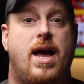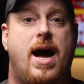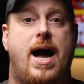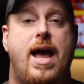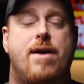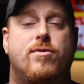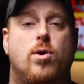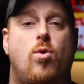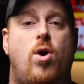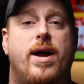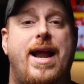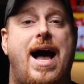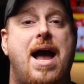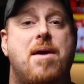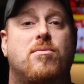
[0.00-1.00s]
Hi
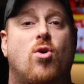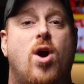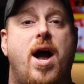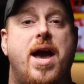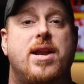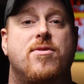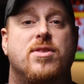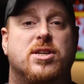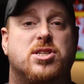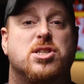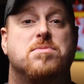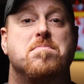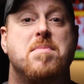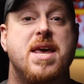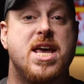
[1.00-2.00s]
everyone, I'm Ryan and this
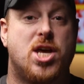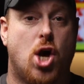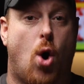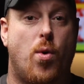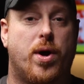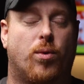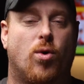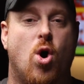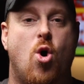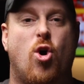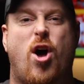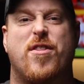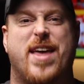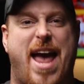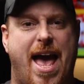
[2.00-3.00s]
is me going
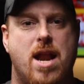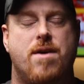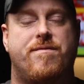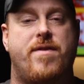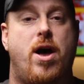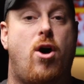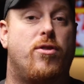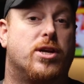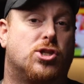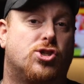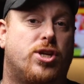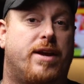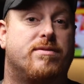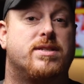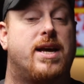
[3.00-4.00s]
rogue on the NFL, the
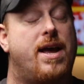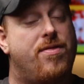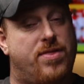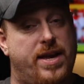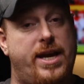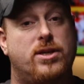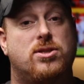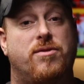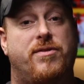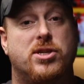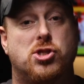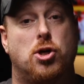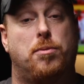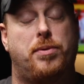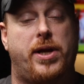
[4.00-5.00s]
Chiefs, and these
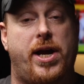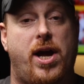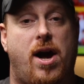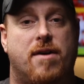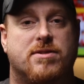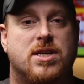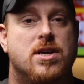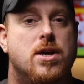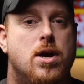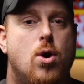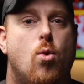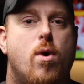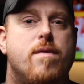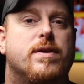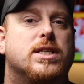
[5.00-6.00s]
divisional playoffs.
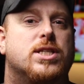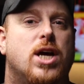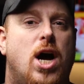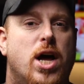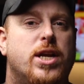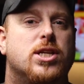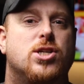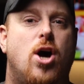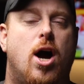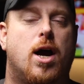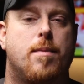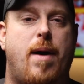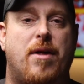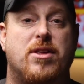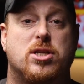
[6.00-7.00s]
We have a ton to talk
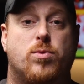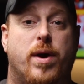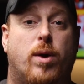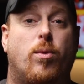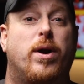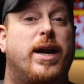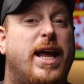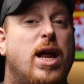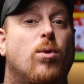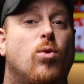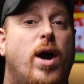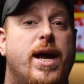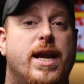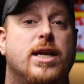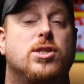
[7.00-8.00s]
about this week. We're going to get
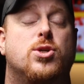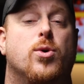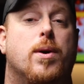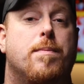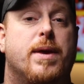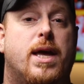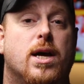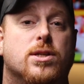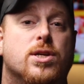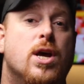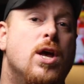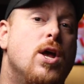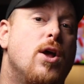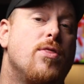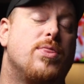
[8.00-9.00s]
right into it because
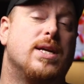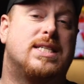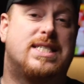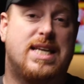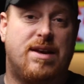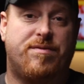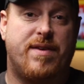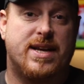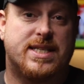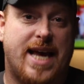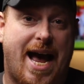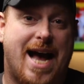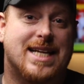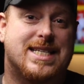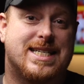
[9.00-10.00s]
the defense
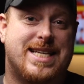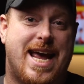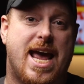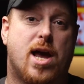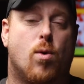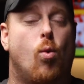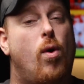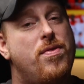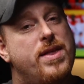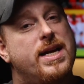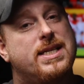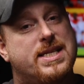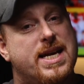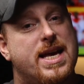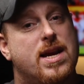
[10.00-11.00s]
has to take what they
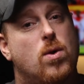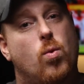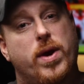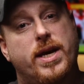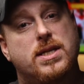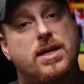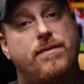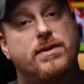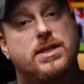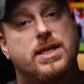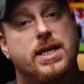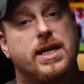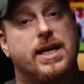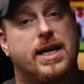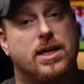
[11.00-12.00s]
did in Week
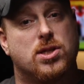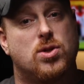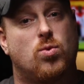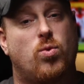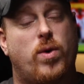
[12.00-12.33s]
17 against the